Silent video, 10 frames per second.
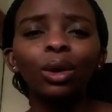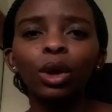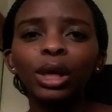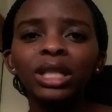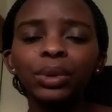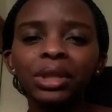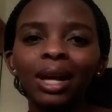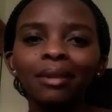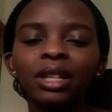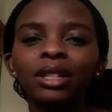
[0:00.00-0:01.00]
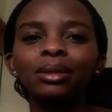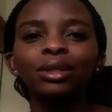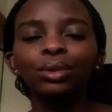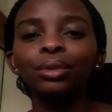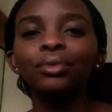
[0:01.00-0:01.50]
We didn't have any,
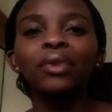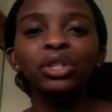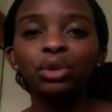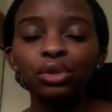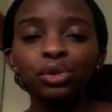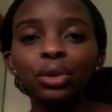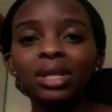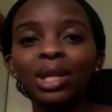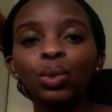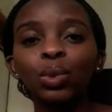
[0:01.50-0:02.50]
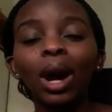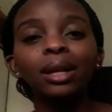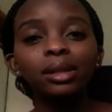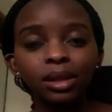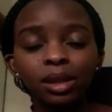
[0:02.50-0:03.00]
fashion shows that were
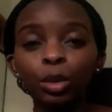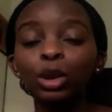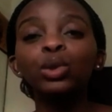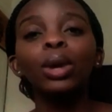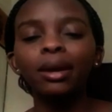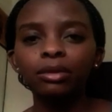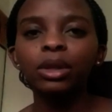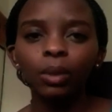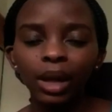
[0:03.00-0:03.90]
accessible to everyone.